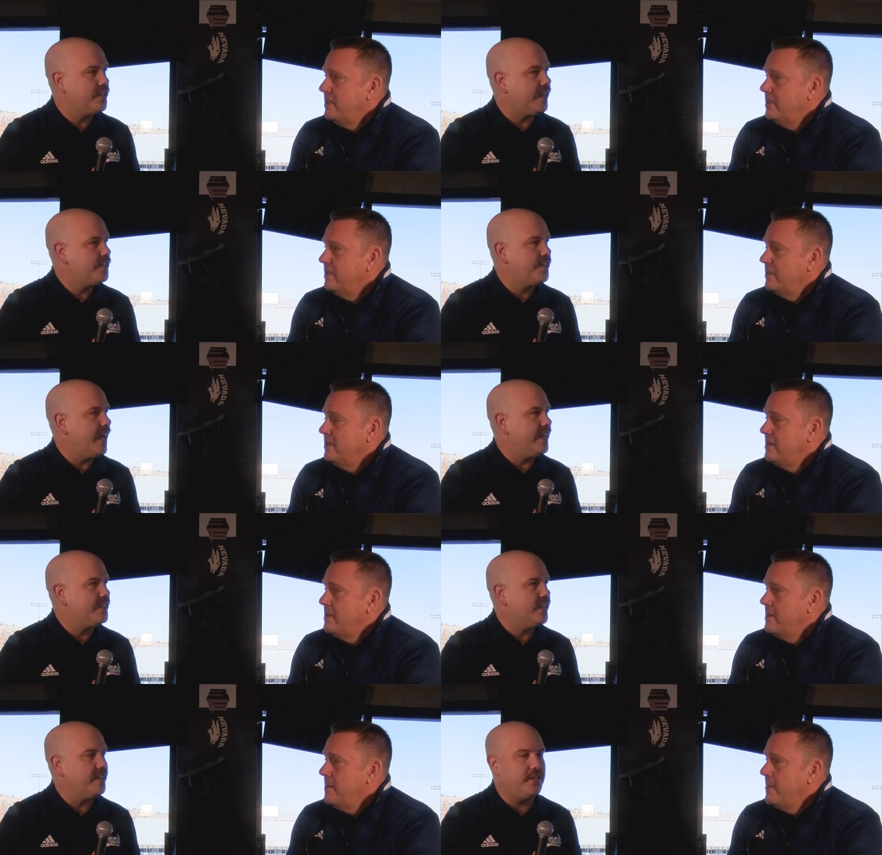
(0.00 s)
Speaker 1: such that
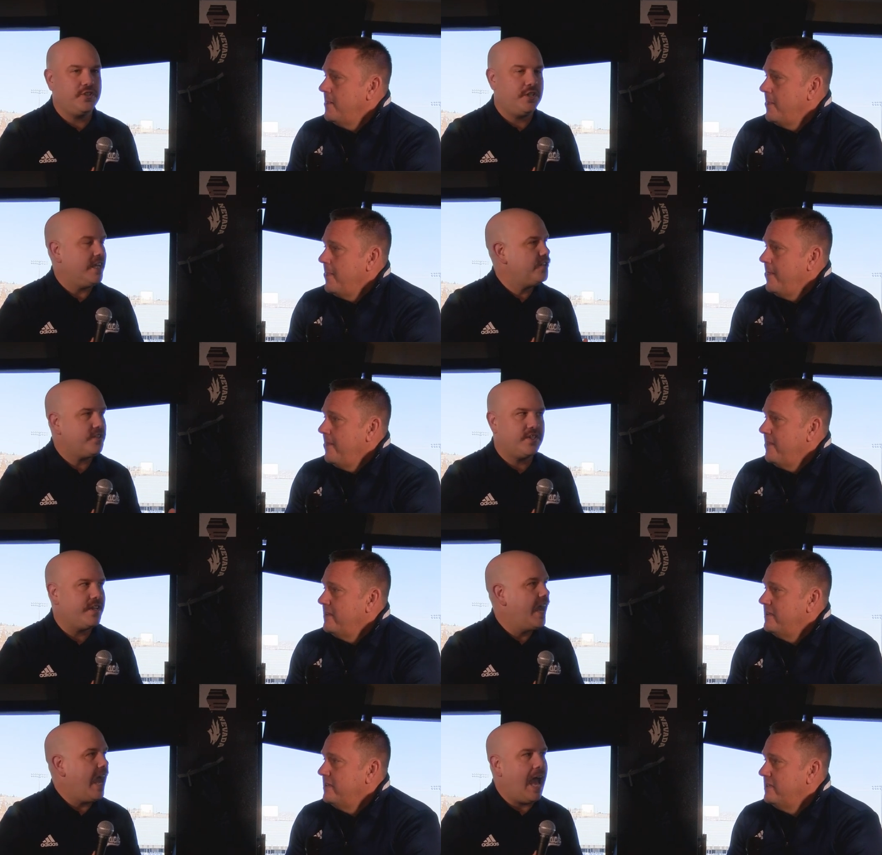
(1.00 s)
uh, these changes
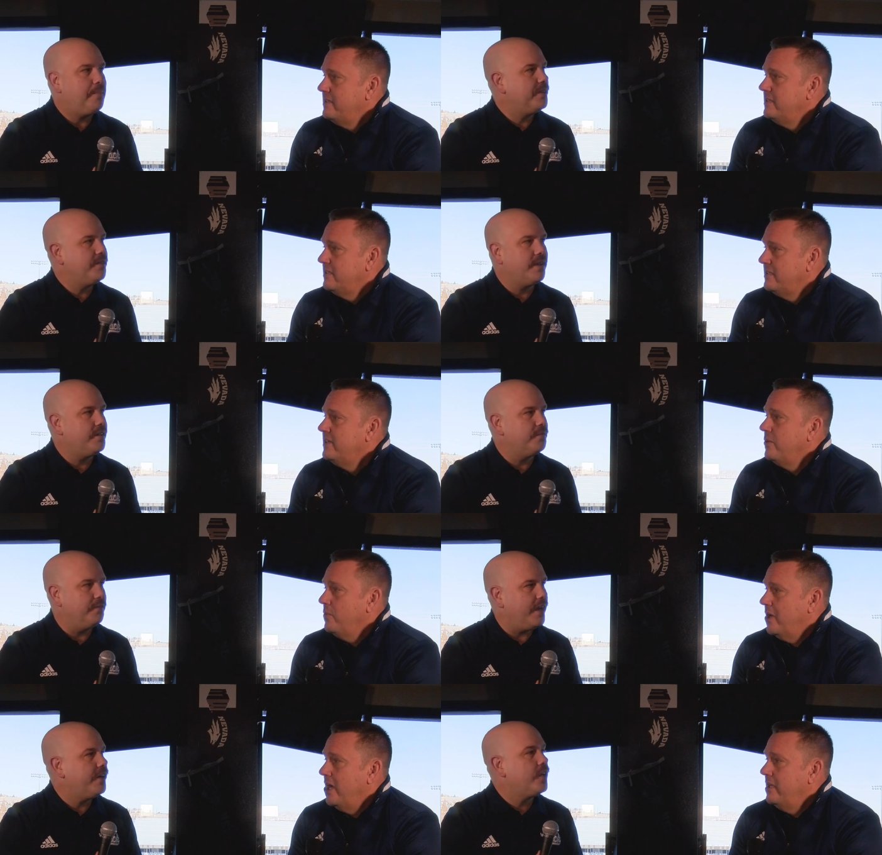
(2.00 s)
happen uh,
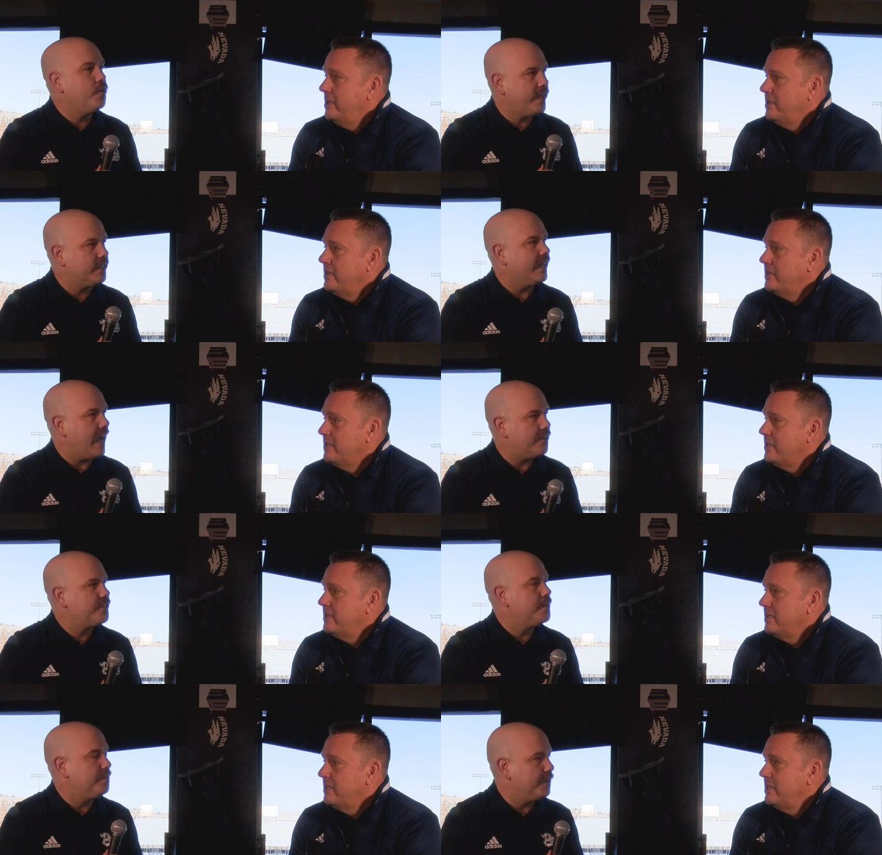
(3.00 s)
very right. quickly. How
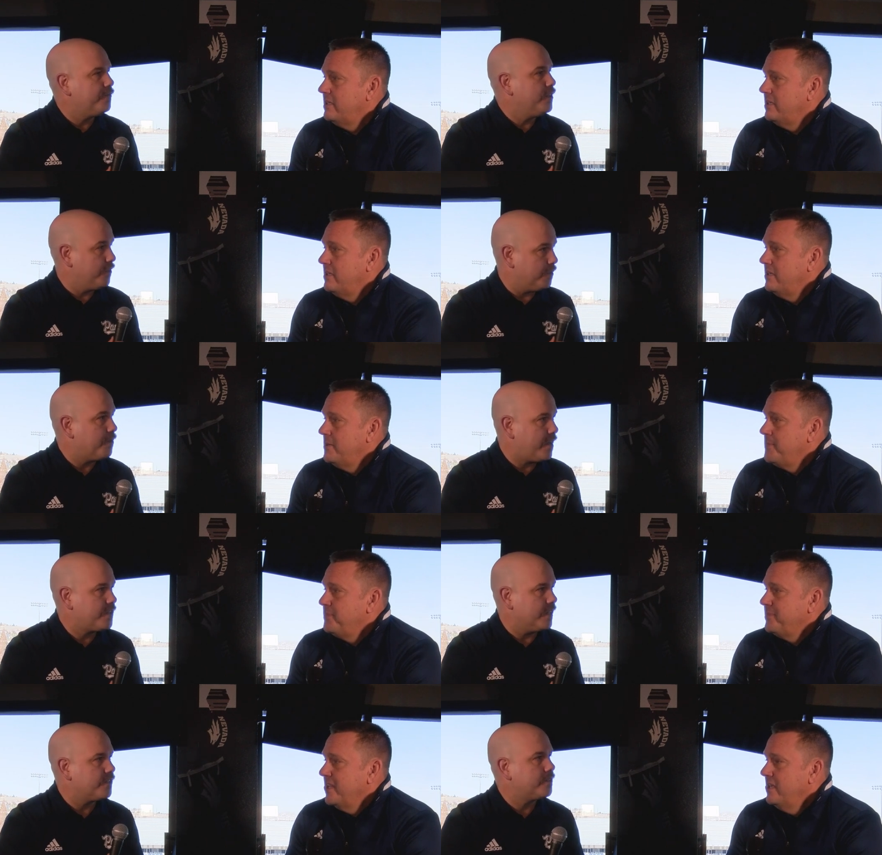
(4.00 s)
has it been for you, your
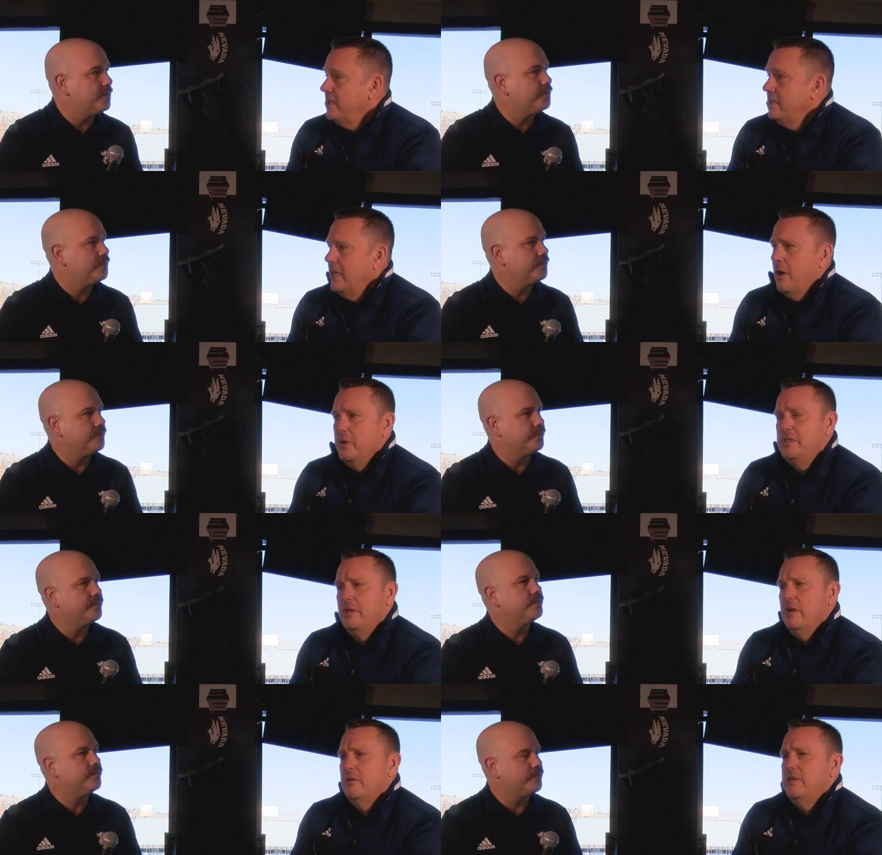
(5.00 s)
process?
Speaker 2: Yeah, we,
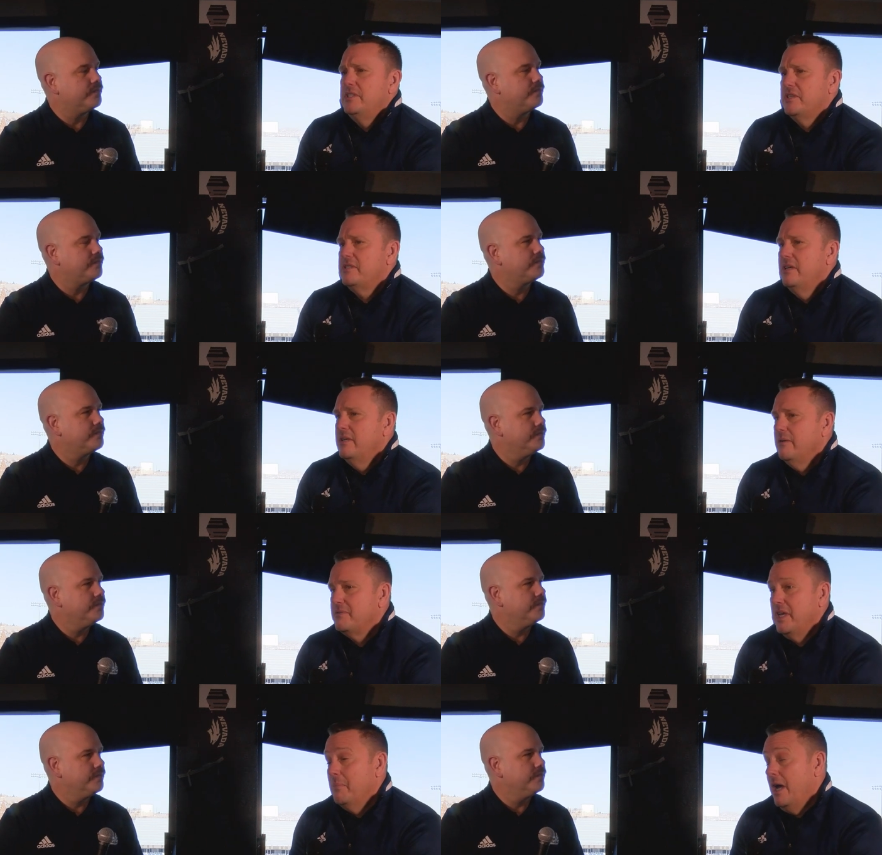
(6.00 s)
you know, just
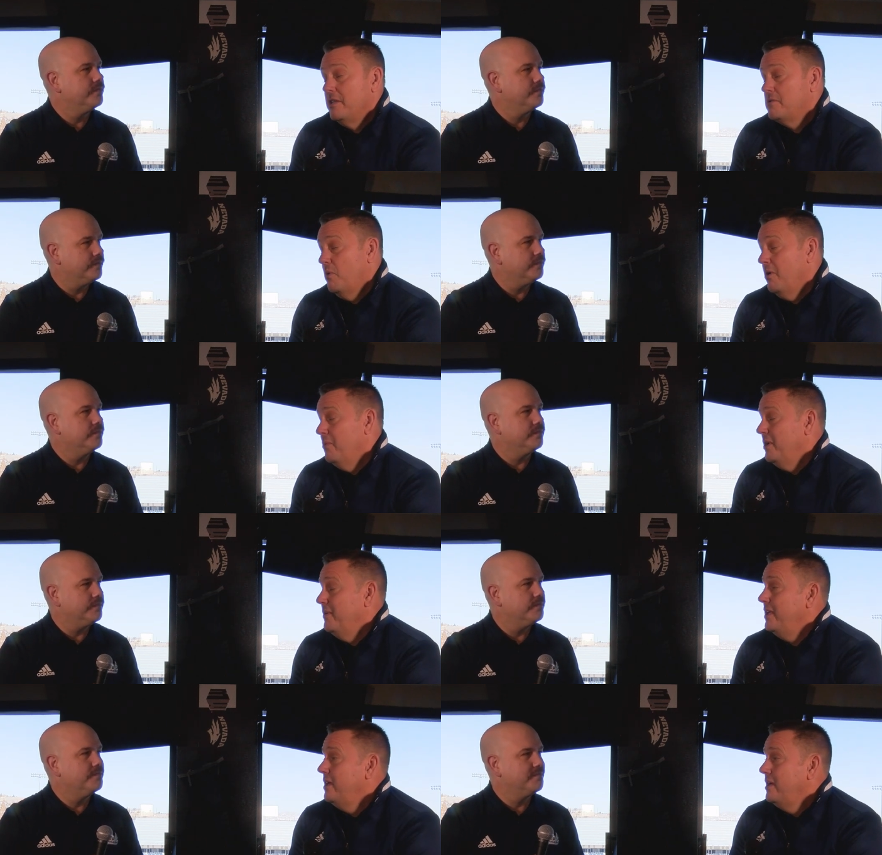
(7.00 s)
was thinking about it this morning when
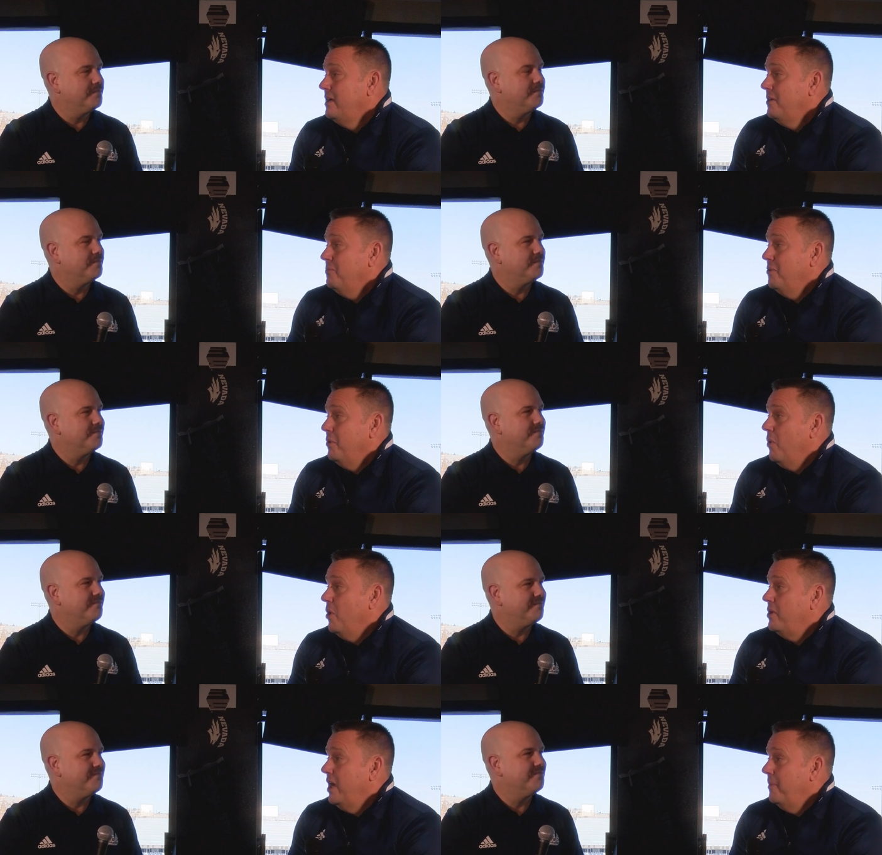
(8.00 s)
we when we
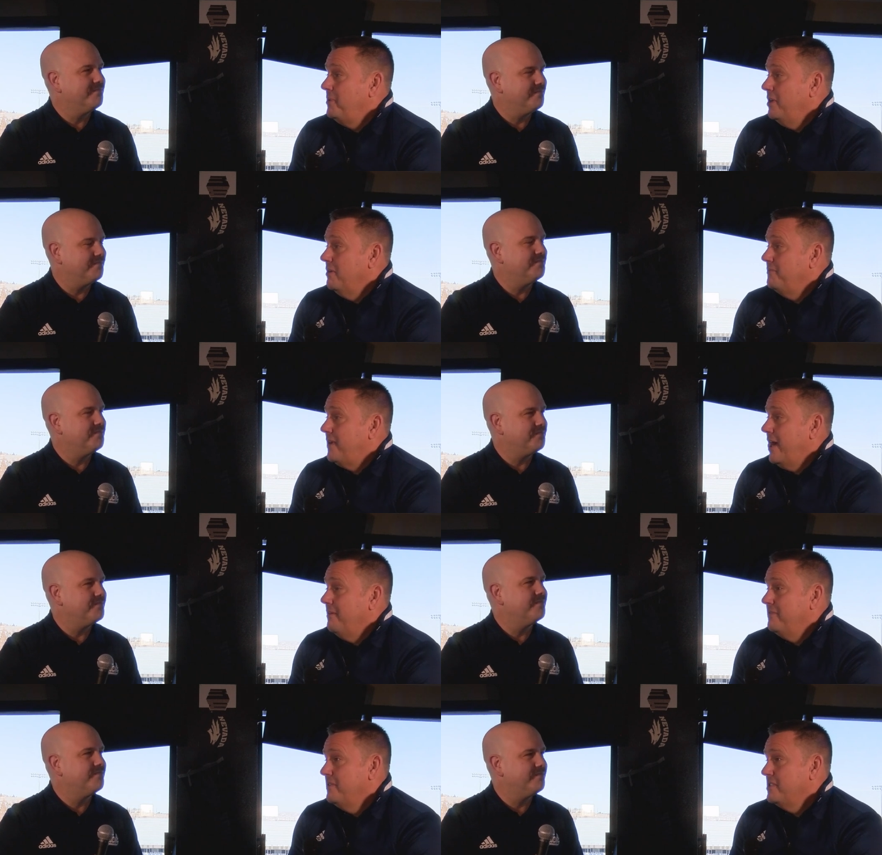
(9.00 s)
woke up, you know,
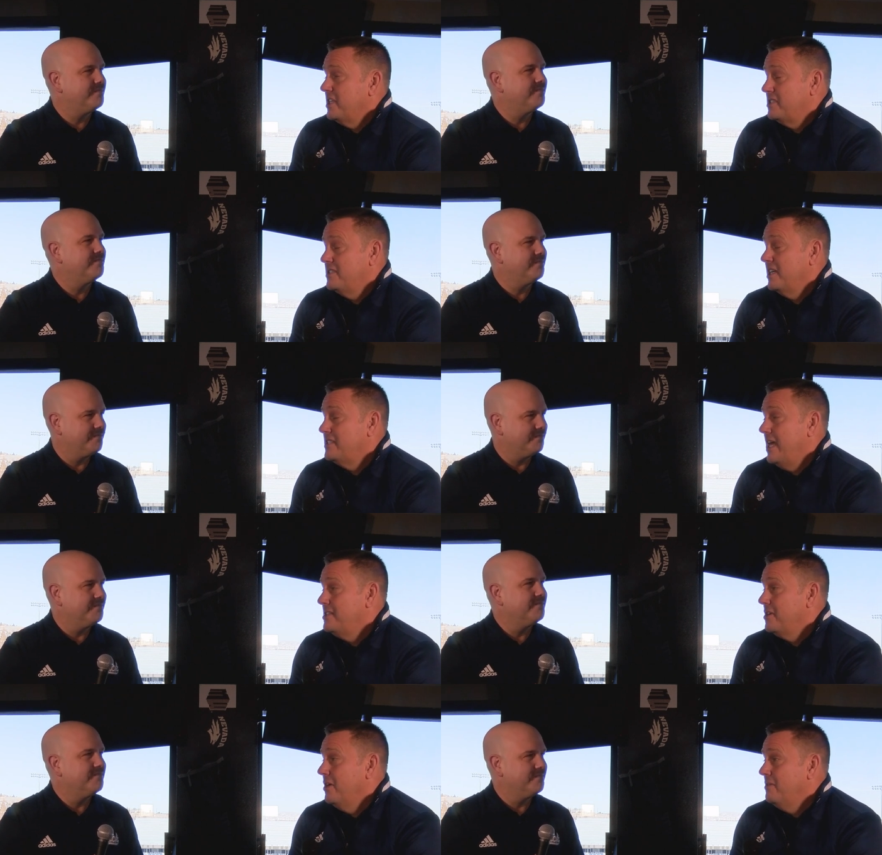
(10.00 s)
five, six, six
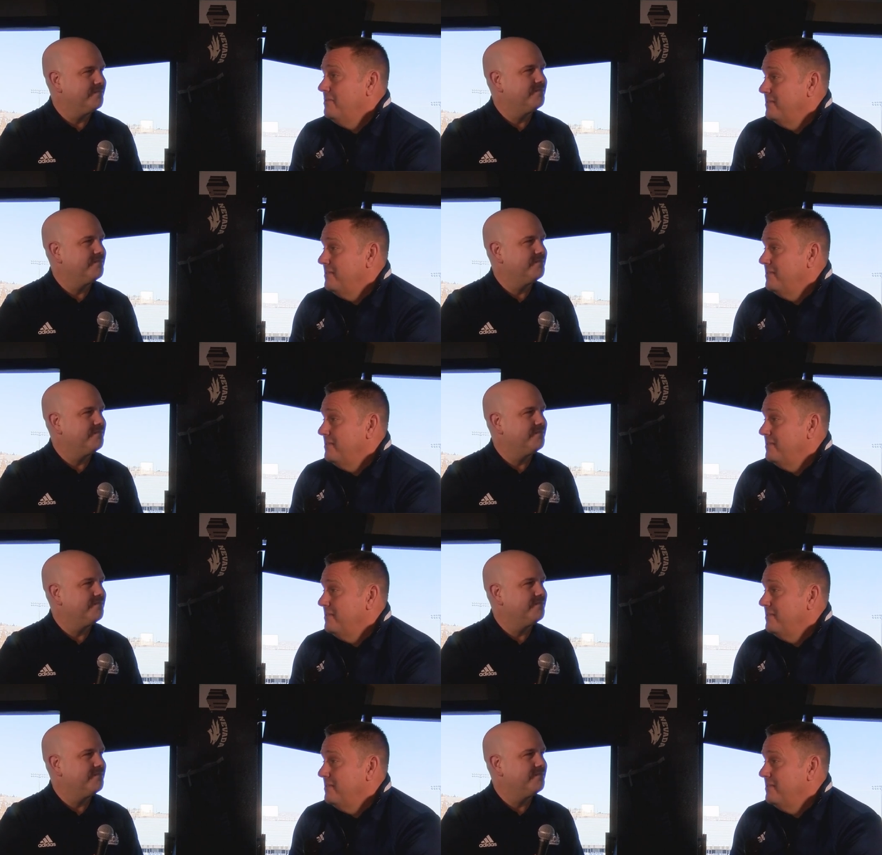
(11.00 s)
days ago,